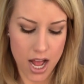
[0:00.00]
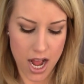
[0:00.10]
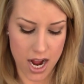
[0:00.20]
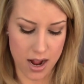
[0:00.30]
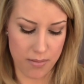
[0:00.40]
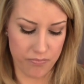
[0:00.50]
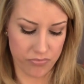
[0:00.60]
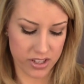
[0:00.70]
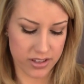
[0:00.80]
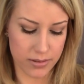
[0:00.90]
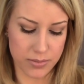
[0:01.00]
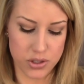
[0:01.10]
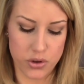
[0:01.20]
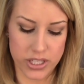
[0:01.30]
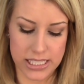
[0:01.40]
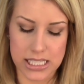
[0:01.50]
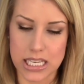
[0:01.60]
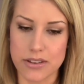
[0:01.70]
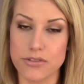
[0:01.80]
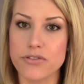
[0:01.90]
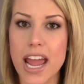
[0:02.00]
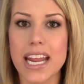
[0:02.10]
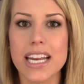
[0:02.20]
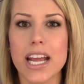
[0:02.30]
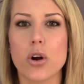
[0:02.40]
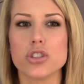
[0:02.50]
Um, sometimes you can see veining,